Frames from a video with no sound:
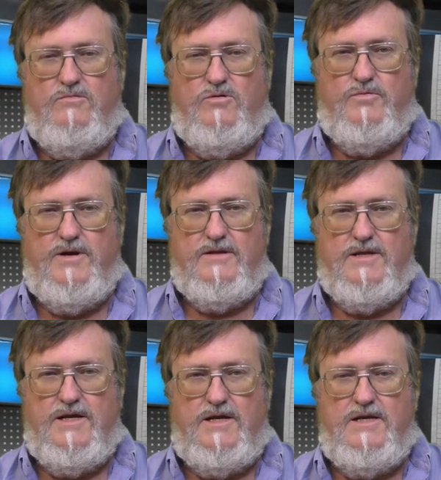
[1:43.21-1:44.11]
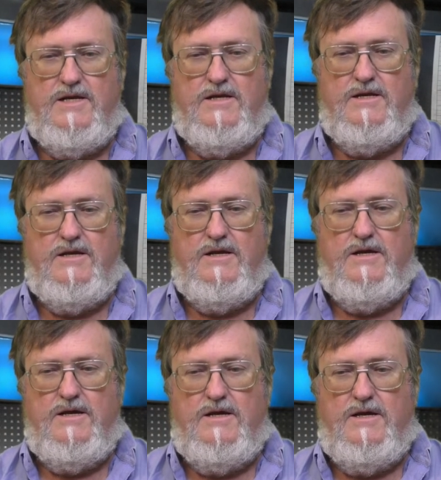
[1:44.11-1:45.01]
We'll plug that in,
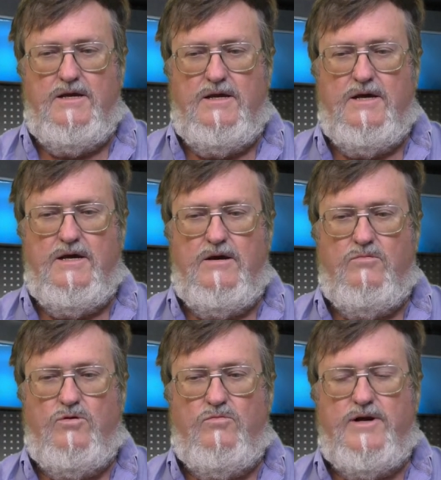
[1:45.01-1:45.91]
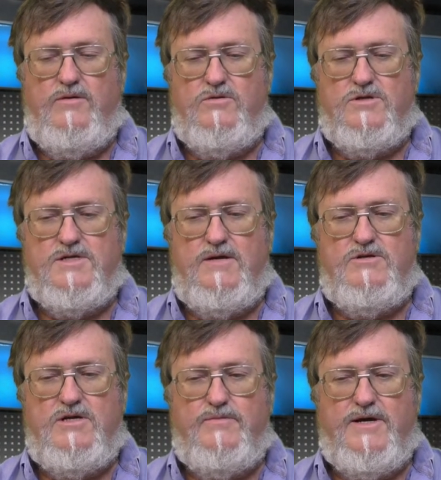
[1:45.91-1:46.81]
uh, we'll run it with the same
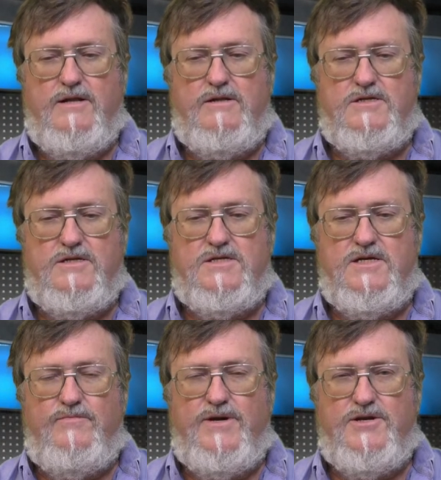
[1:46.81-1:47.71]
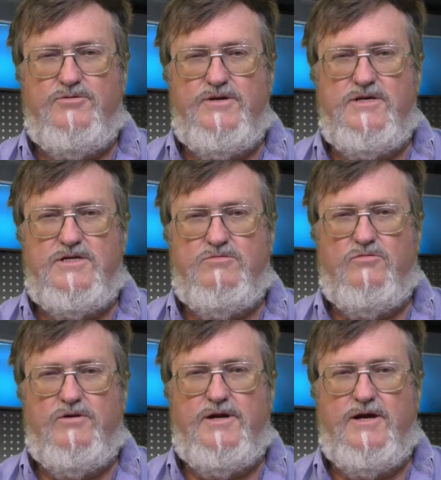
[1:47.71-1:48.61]
set of panels to the same batteries,
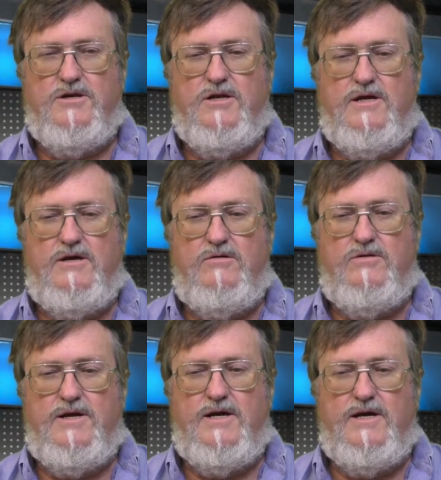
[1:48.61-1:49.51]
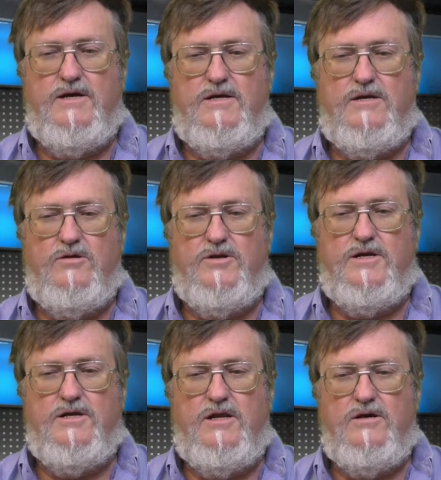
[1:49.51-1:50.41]
we'll run it under load and not
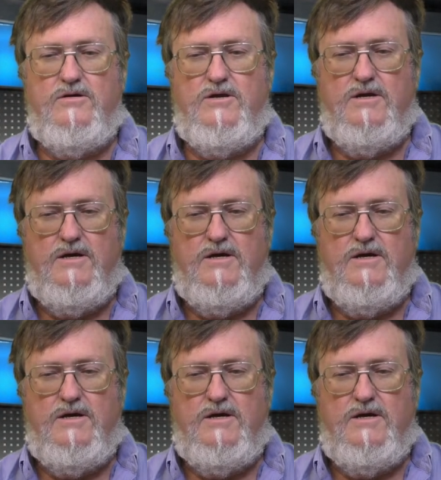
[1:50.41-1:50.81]
under load,